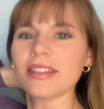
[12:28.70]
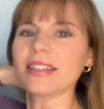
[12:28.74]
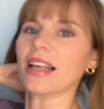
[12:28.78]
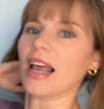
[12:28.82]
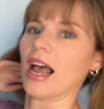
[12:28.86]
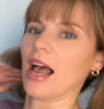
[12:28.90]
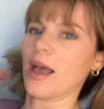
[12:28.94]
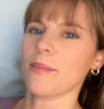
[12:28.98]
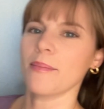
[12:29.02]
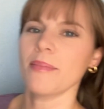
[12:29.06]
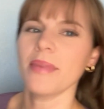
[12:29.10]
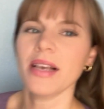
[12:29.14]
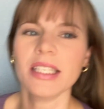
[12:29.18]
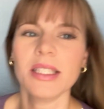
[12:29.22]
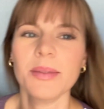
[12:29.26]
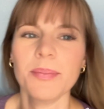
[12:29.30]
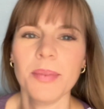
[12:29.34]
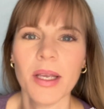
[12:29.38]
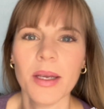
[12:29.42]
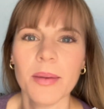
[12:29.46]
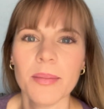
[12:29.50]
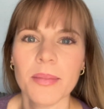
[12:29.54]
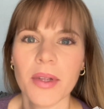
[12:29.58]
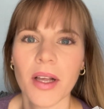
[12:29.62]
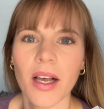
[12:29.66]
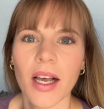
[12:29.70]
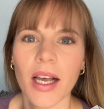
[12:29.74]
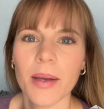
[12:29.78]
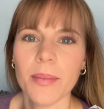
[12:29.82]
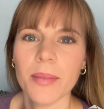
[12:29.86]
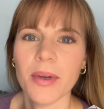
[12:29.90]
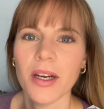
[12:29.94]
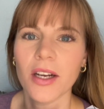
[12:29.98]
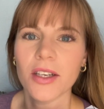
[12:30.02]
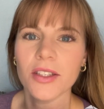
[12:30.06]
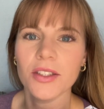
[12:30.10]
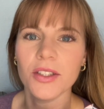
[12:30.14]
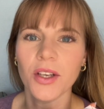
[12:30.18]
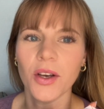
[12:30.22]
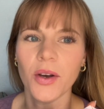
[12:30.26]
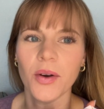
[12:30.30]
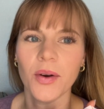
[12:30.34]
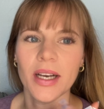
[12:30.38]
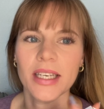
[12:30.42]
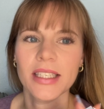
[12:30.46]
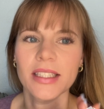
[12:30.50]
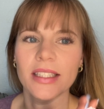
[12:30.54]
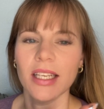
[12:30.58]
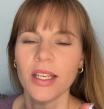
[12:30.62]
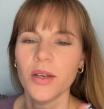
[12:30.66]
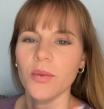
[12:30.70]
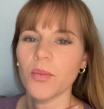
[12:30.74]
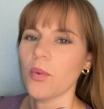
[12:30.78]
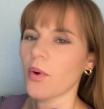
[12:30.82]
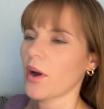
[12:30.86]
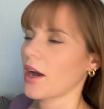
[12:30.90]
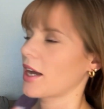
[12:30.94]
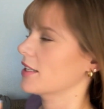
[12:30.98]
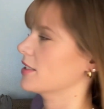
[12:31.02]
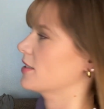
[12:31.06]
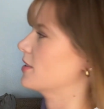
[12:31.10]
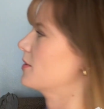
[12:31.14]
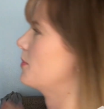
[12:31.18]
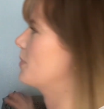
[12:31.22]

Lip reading: I miss being blonde, but also I did want to